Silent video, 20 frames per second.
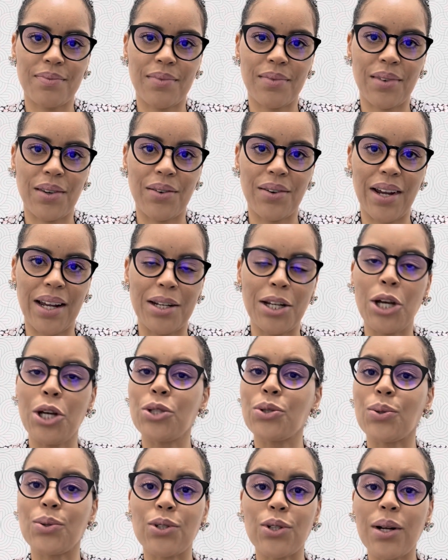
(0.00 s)
All right,
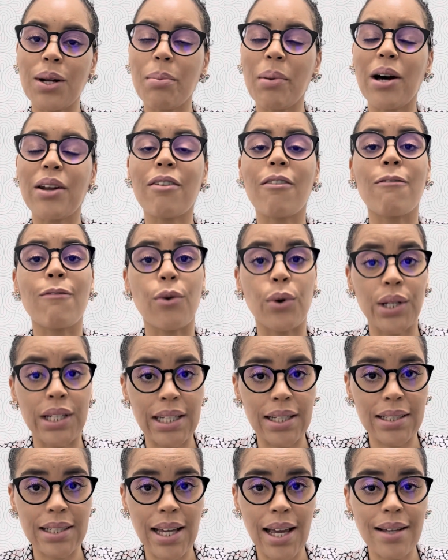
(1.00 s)
so it's not about
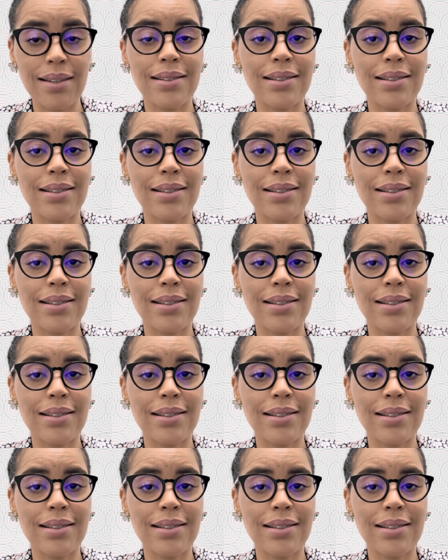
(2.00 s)
avoiding tax.